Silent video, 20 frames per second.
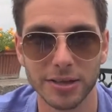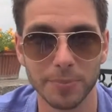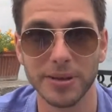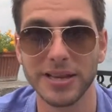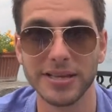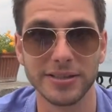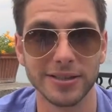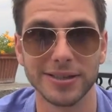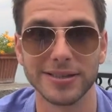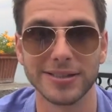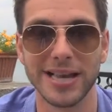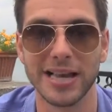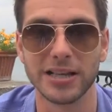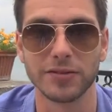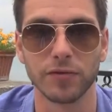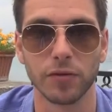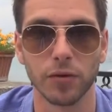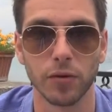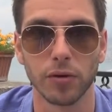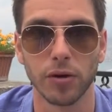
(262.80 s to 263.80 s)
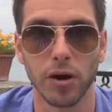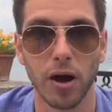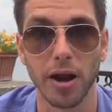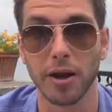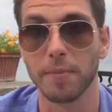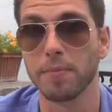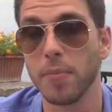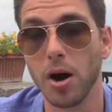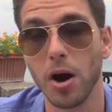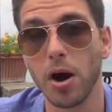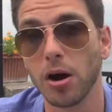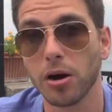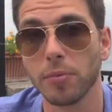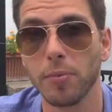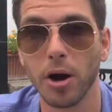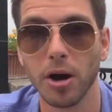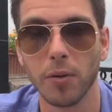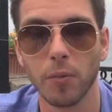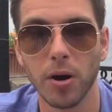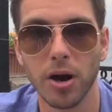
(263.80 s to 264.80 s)
to be successful online, and
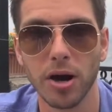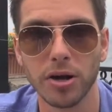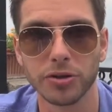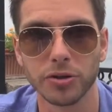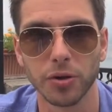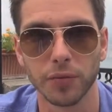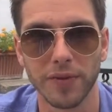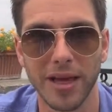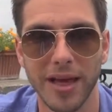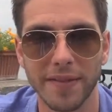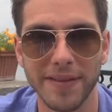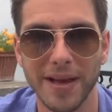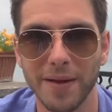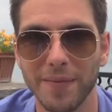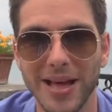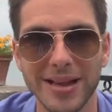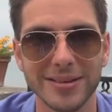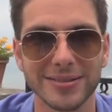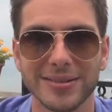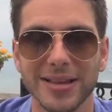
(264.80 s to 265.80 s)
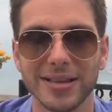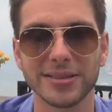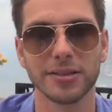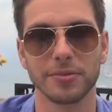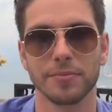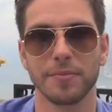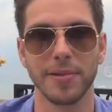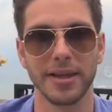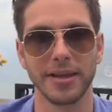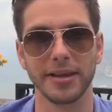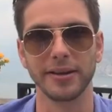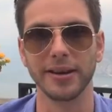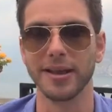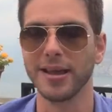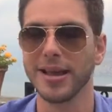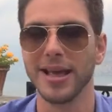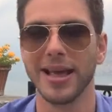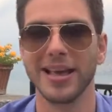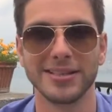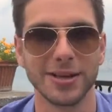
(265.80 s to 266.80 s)
mark my words on that. Now that doesn't mean
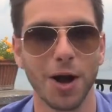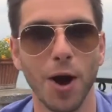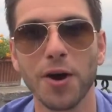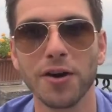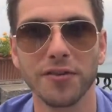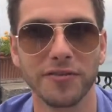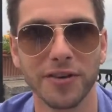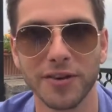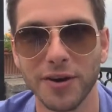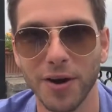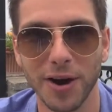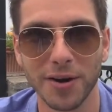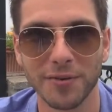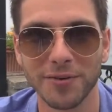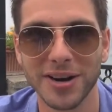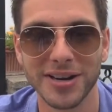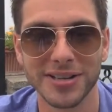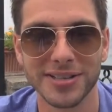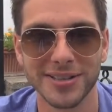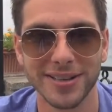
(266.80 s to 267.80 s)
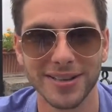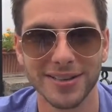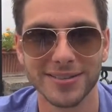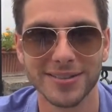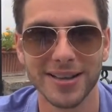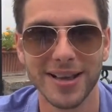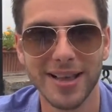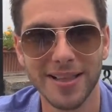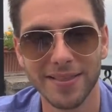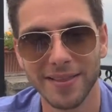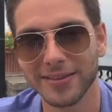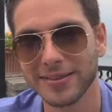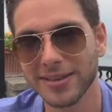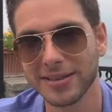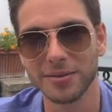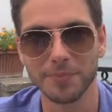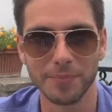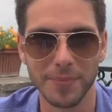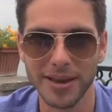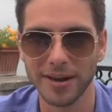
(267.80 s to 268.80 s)
it's overnight riches. That
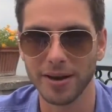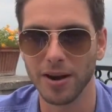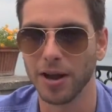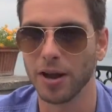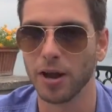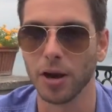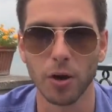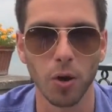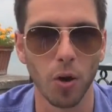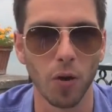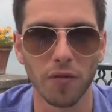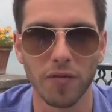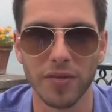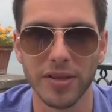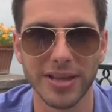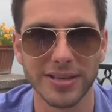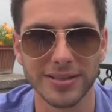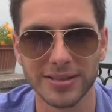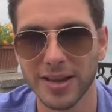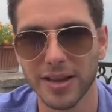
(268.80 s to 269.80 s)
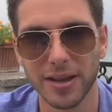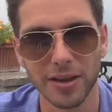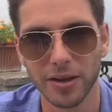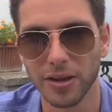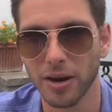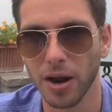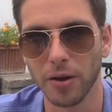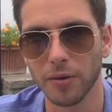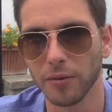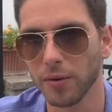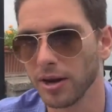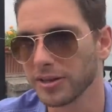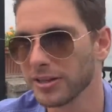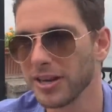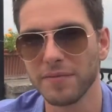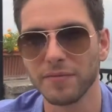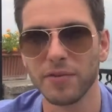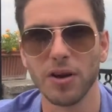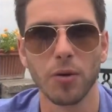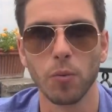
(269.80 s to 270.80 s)
doesn't mean like a lot of these, I
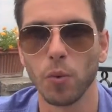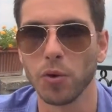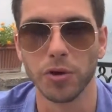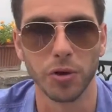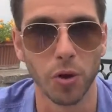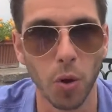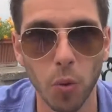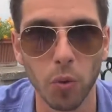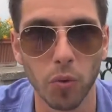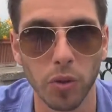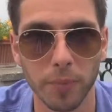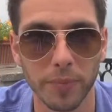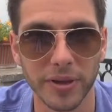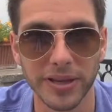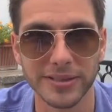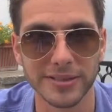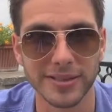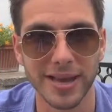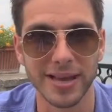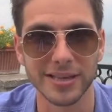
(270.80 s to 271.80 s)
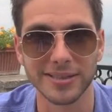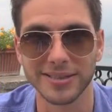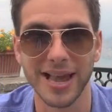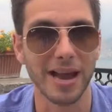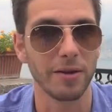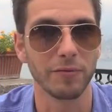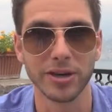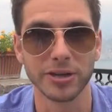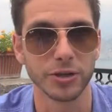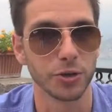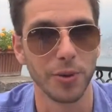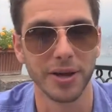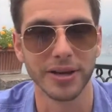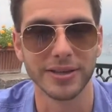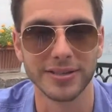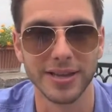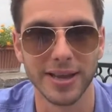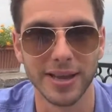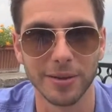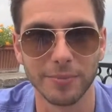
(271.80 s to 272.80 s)
don't even know what you call them these days, get rich
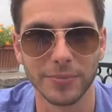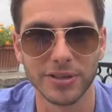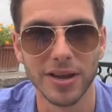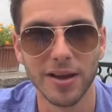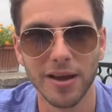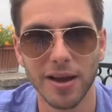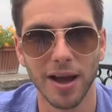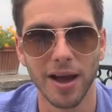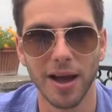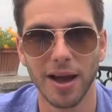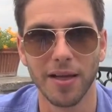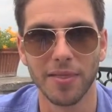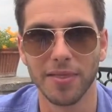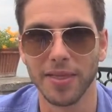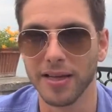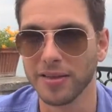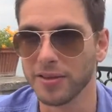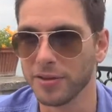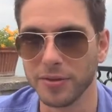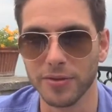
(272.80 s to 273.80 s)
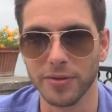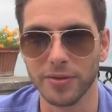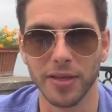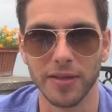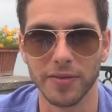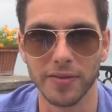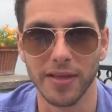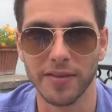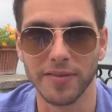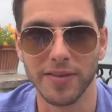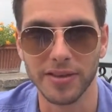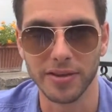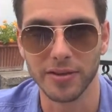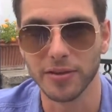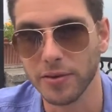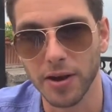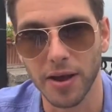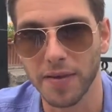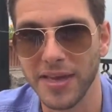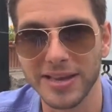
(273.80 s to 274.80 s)
quick schemes
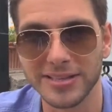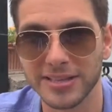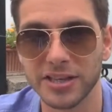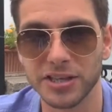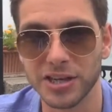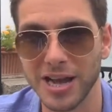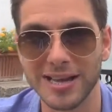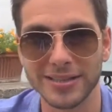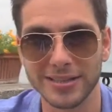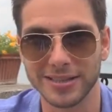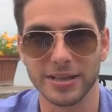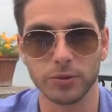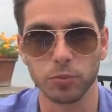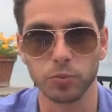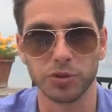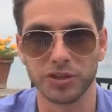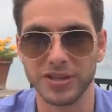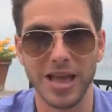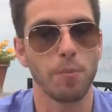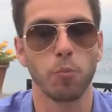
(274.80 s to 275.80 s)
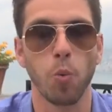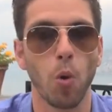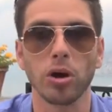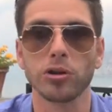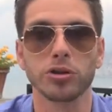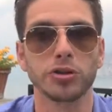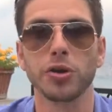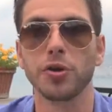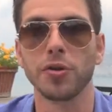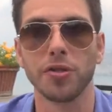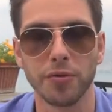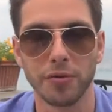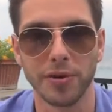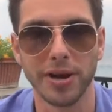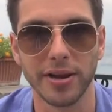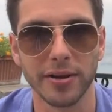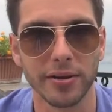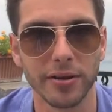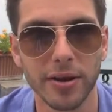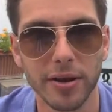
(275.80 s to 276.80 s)
that they suggest it's step 1, 2,
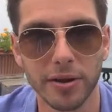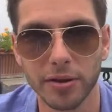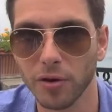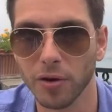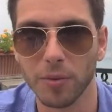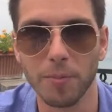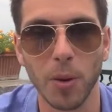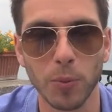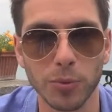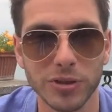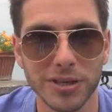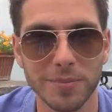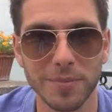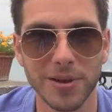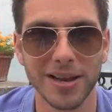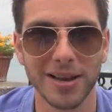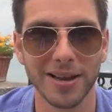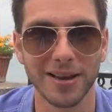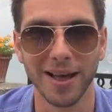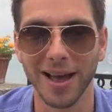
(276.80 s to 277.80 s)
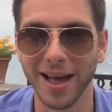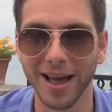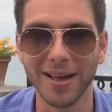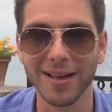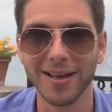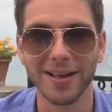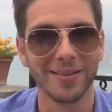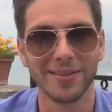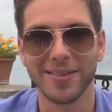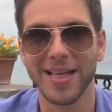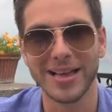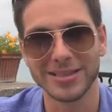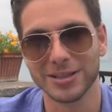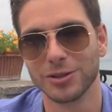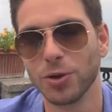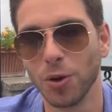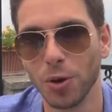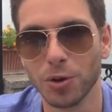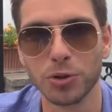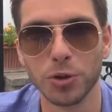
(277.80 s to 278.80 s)
3 and and you're a multi-millionaire.
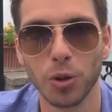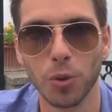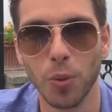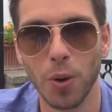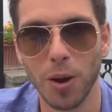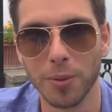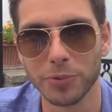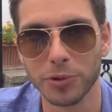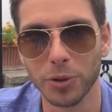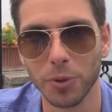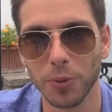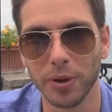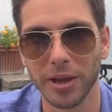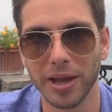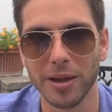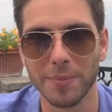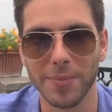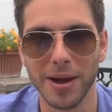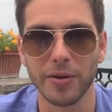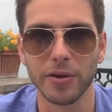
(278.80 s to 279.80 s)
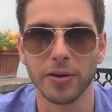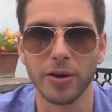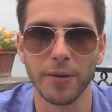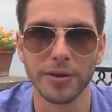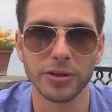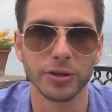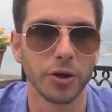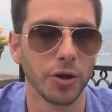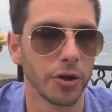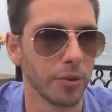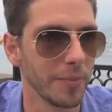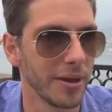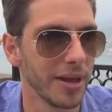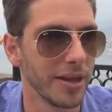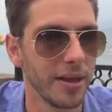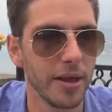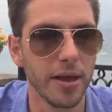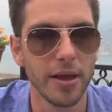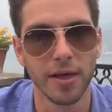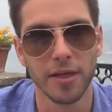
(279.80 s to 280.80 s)
That's not at all what I'm talking about. You know, it took
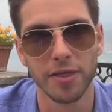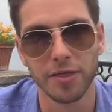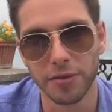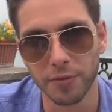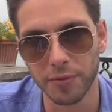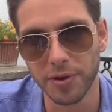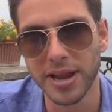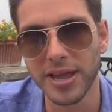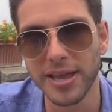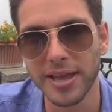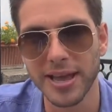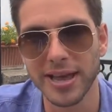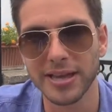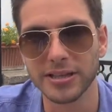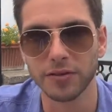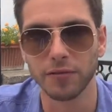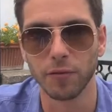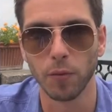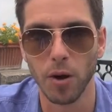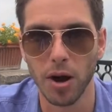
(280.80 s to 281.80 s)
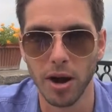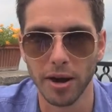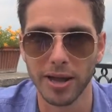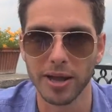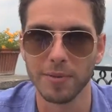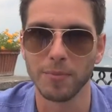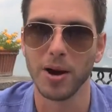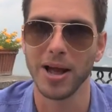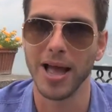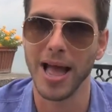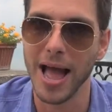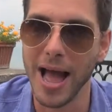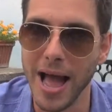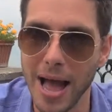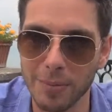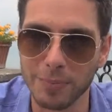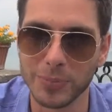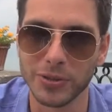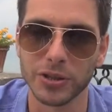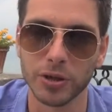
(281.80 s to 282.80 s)
me 3 years of working my
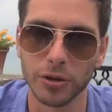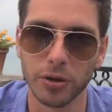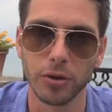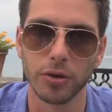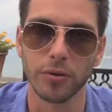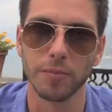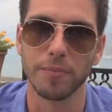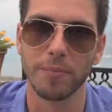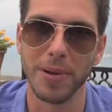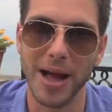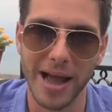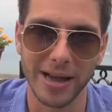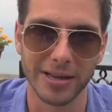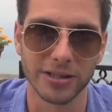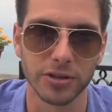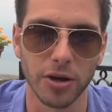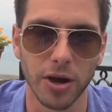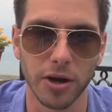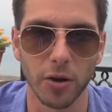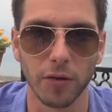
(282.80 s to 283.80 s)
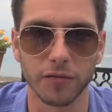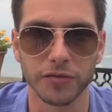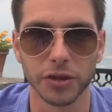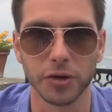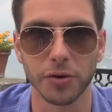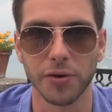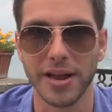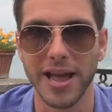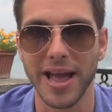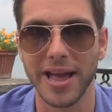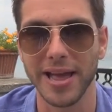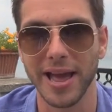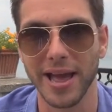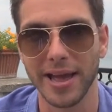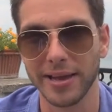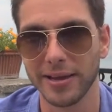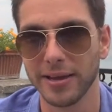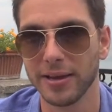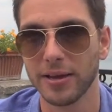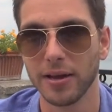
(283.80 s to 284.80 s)
absolute backside off to create
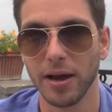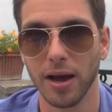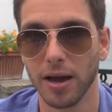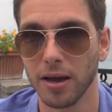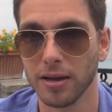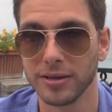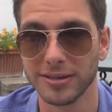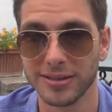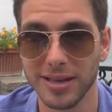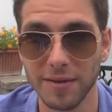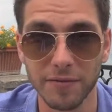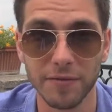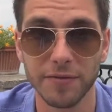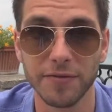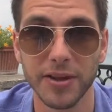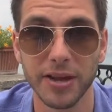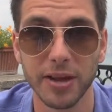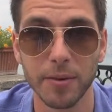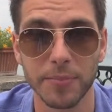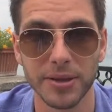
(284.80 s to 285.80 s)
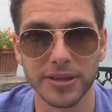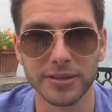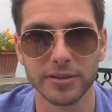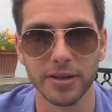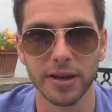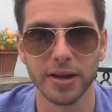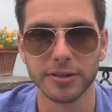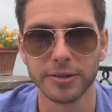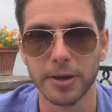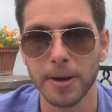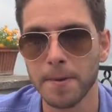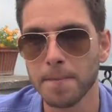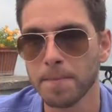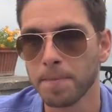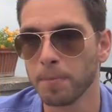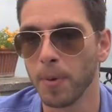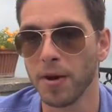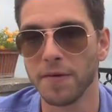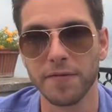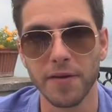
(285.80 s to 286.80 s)
a 7-figure business.
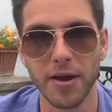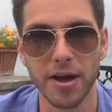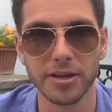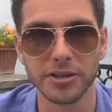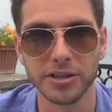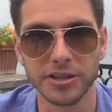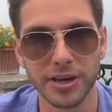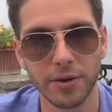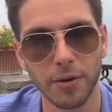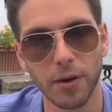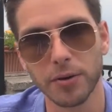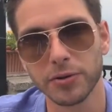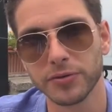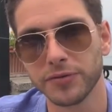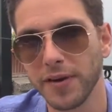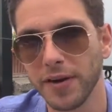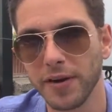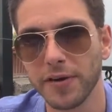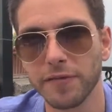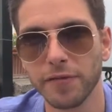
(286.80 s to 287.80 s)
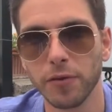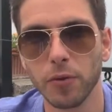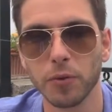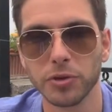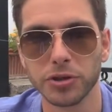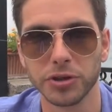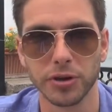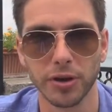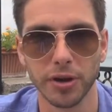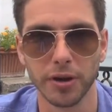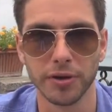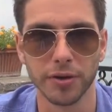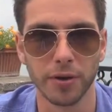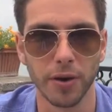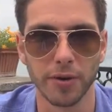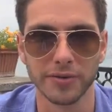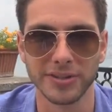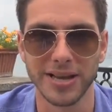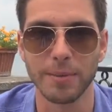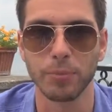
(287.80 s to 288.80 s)
My first year I was very fortunate.
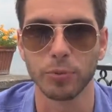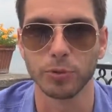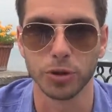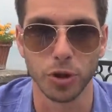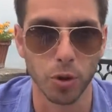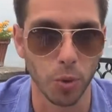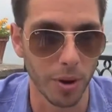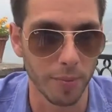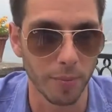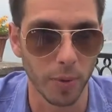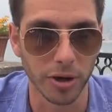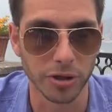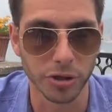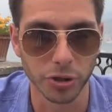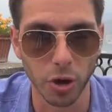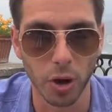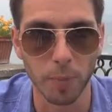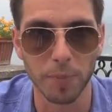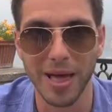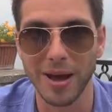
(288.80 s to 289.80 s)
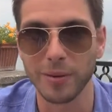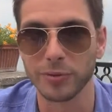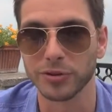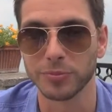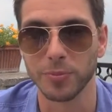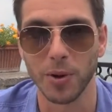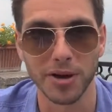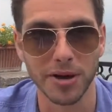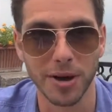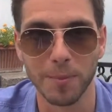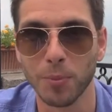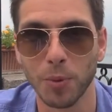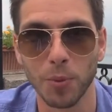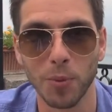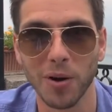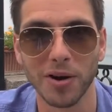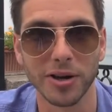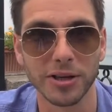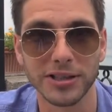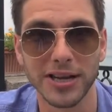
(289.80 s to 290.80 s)
You know, I was able to quit my job. That was my
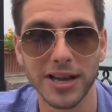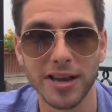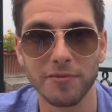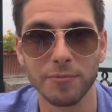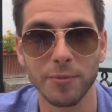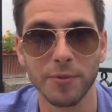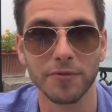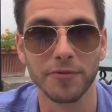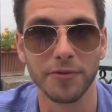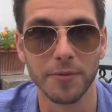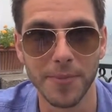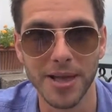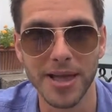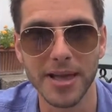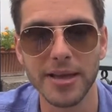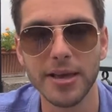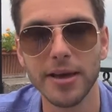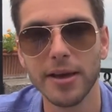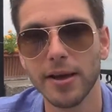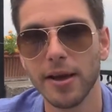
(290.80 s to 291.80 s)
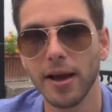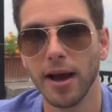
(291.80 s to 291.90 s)
#1 achievement for me.